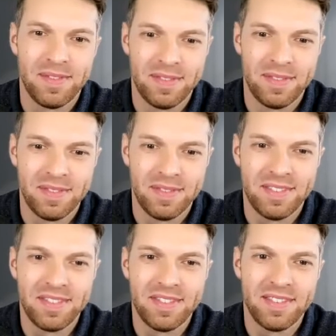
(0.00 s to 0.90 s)

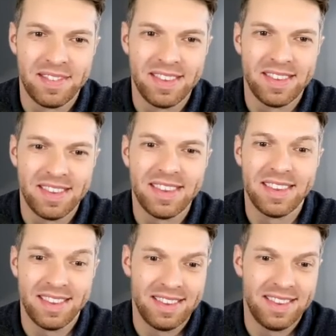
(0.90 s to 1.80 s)

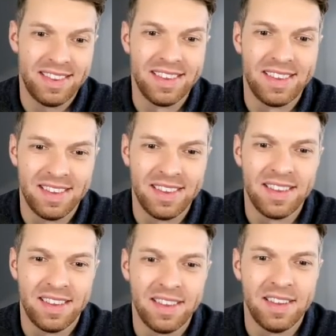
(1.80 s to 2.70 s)

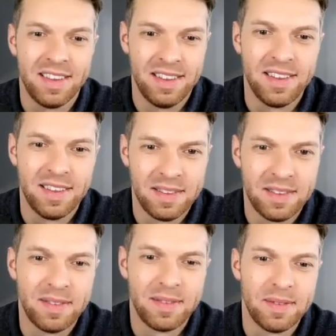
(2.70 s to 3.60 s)

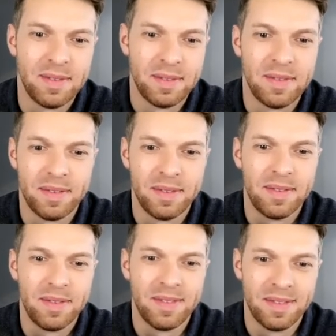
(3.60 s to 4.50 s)

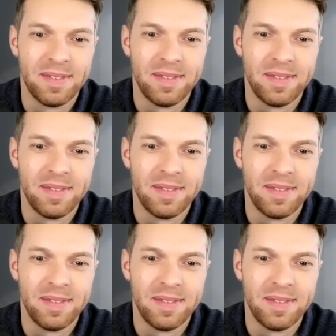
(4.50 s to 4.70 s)
(not speaking)